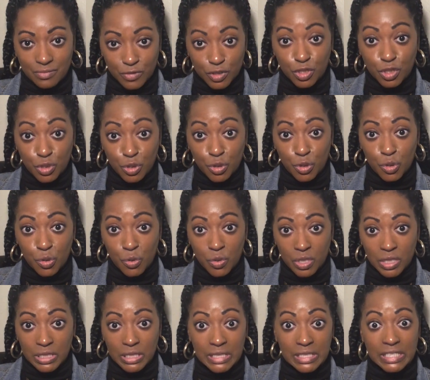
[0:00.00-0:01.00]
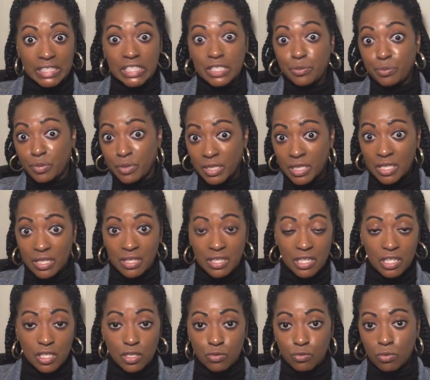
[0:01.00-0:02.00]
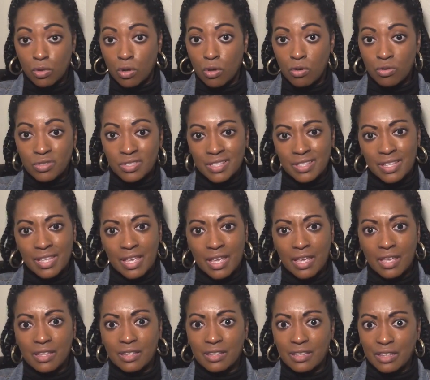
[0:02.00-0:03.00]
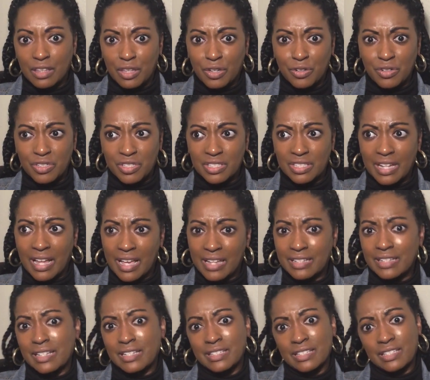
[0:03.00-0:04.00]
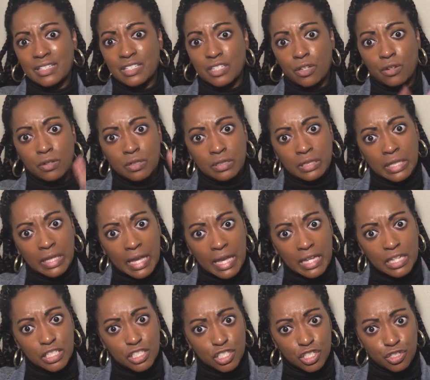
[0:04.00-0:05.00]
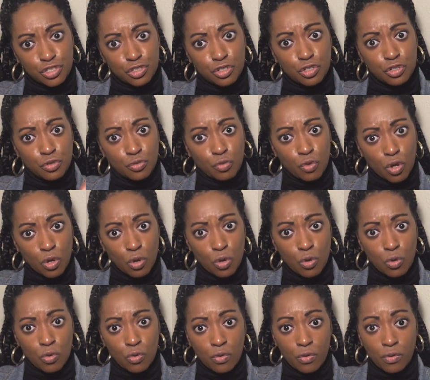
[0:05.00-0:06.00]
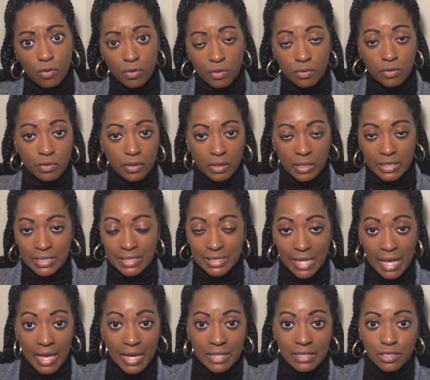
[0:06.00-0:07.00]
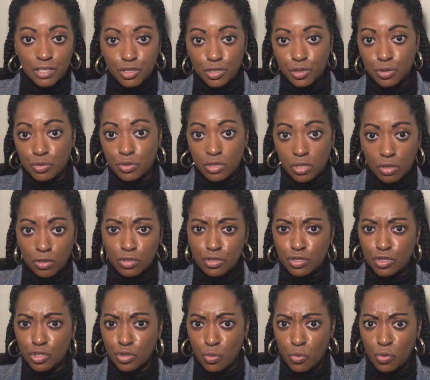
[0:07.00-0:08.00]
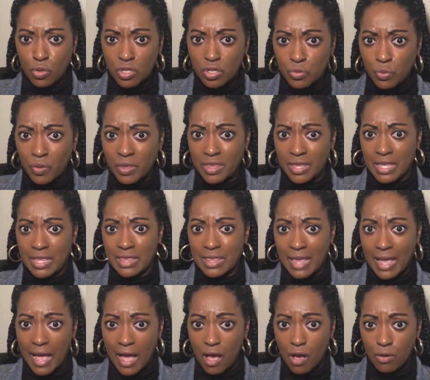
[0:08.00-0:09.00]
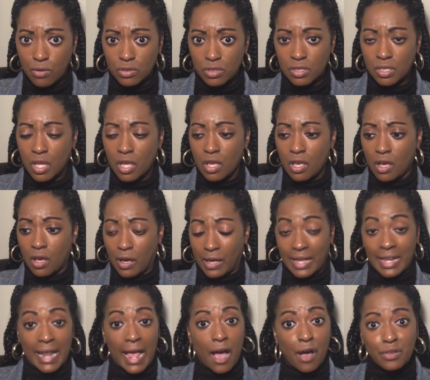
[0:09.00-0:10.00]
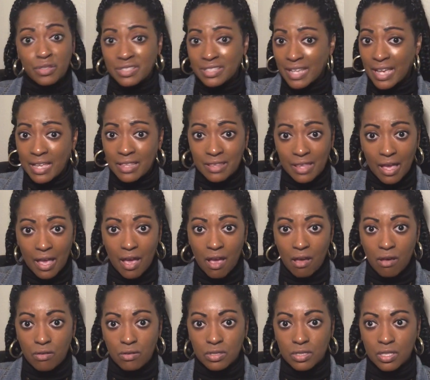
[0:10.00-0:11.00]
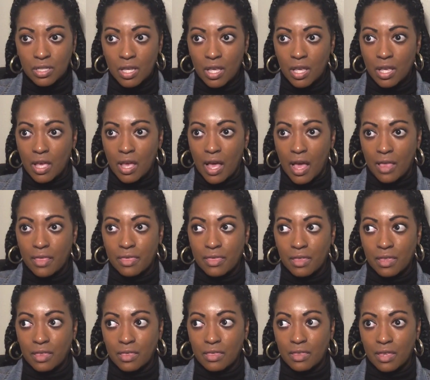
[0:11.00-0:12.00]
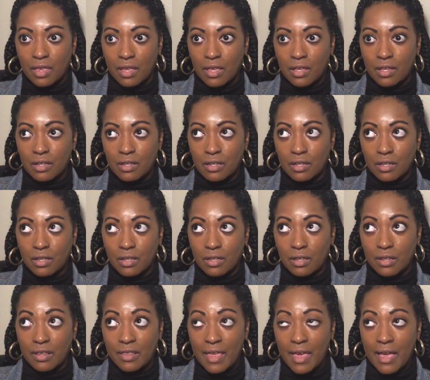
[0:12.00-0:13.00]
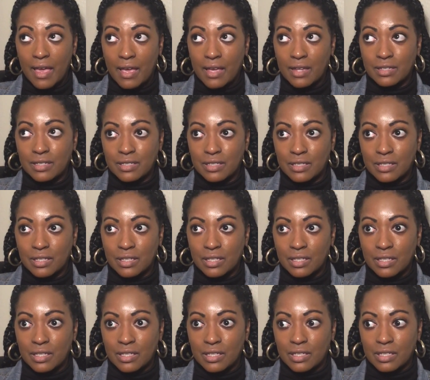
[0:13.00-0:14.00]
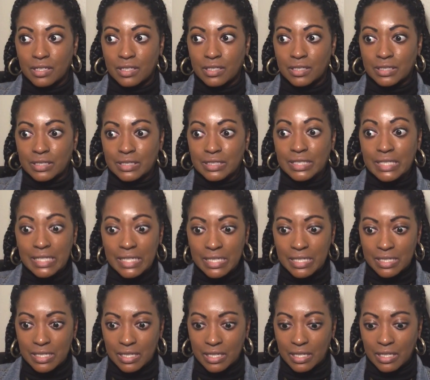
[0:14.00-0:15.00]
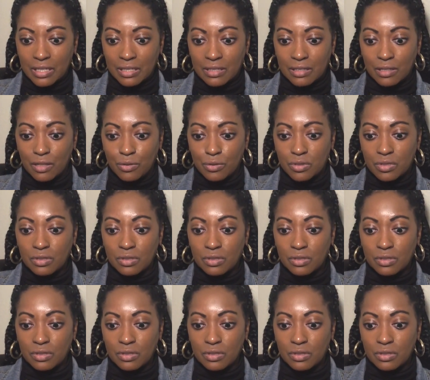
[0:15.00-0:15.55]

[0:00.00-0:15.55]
to split these roles, and that there's not necessarily a gender role assigned to certain chores within the house and outside the house, I think that teaching those